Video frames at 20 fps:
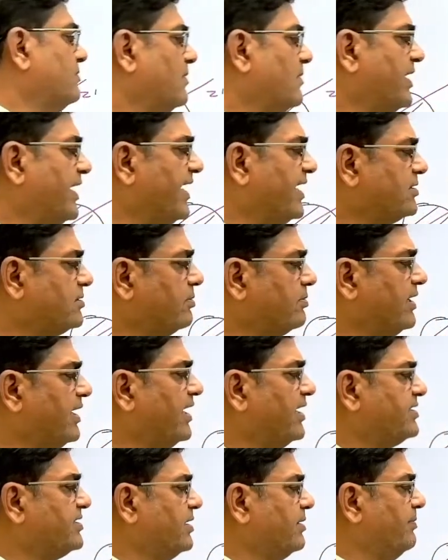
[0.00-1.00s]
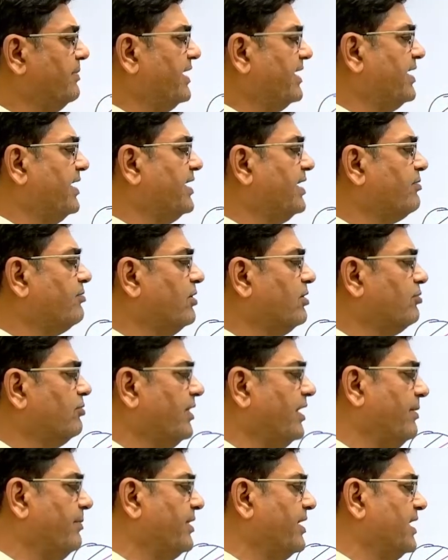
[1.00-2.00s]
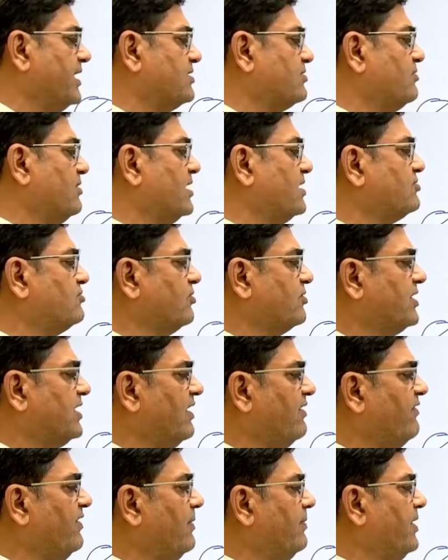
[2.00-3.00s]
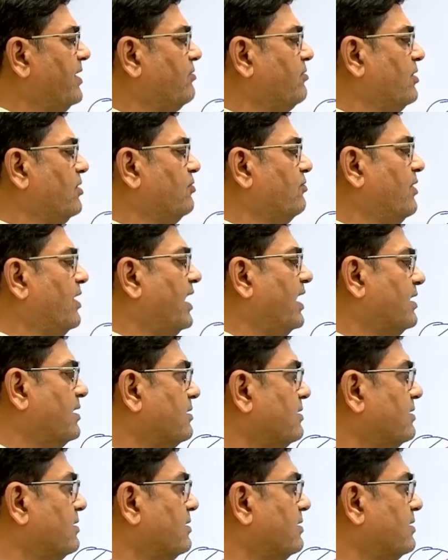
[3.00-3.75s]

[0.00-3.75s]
radius of gyration, make it equal to mk square. So k will be equal to what?